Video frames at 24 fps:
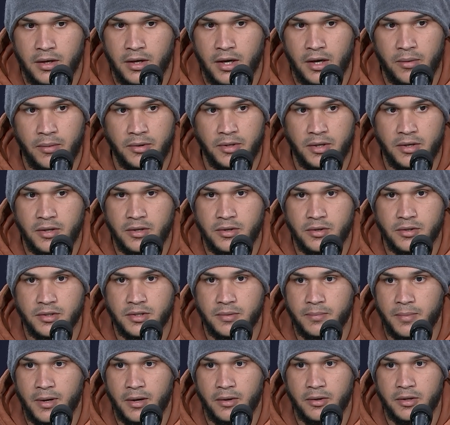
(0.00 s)
Everything is just
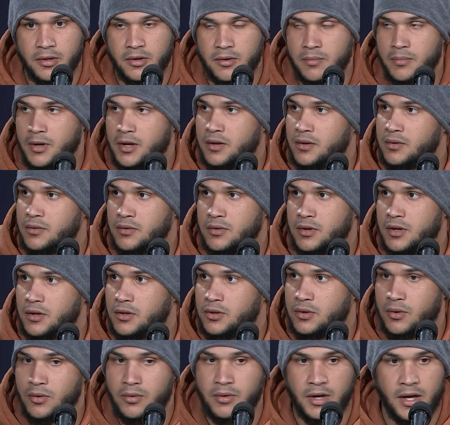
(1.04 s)
about the command. You can
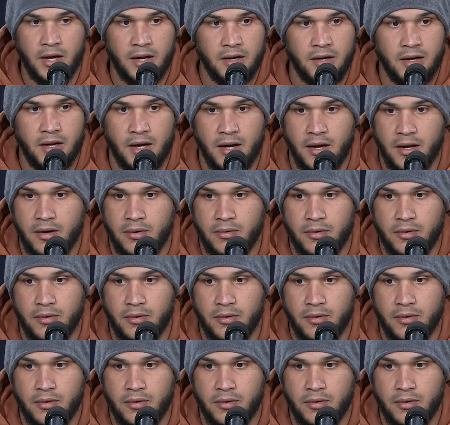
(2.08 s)
throw 99